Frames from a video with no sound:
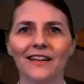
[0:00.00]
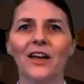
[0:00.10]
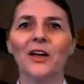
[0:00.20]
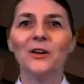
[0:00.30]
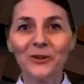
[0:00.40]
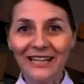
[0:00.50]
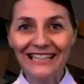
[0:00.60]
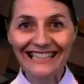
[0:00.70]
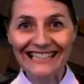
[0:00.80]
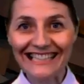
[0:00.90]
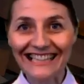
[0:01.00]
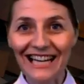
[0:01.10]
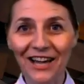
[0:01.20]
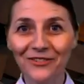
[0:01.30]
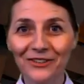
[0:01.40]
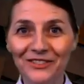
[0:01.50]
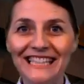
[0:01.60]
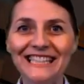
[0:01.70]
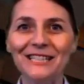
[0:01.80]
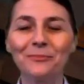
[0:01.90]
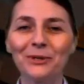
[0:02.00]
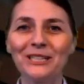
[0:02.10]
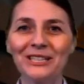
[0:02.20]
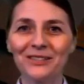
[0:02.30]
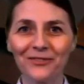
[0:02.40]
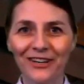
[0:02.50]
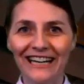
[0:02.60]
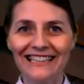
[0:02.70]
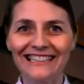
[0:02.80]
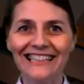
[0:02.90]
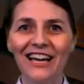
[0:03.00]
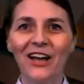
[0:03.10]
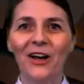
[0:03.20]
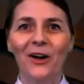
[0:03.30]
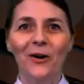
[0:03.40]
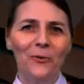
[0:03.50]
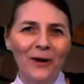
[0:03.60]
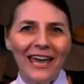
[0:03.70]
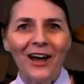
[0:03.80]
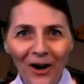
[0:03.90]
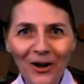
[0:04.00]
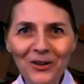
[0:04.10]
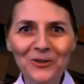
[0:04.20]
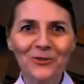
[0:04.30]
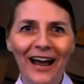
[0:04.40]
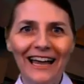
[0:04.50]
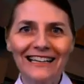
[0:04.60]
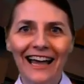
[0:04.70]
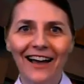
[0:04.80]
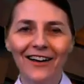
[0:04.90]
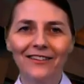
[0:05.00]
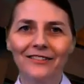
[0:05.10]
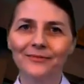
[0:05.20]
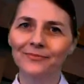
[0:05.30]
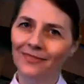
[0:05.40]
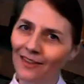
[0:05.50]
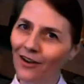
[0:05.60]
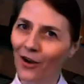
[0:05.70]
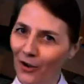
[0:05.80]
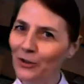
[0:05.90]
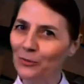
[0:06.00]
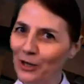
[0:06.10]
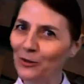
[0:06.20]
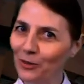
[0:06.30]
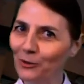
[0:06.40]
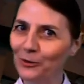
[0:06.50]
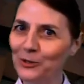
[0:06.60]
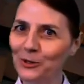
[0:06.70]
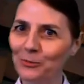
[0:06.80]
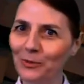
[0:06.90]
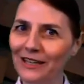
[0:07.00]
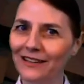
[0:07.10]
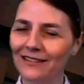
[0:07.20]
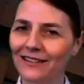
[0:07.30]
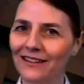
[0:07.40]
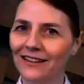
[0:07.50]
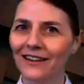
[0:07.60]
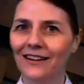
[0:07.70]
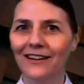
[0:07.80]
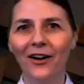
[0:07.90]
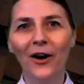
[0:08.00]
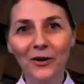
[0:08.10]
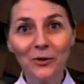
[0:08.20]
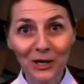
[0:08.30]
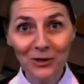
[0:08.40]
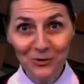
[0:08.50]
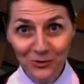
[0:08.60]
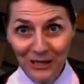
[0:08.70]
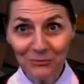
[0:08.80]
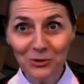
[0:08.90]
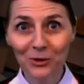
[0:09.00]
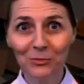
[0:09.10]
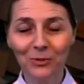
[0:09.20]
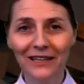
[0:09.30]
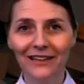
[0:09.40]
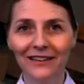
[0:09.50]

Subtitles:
Greetings in the love of Jesus, precious friends. Where are you right now? Are you where you thought you'd be? Are you where you dreamed you would be?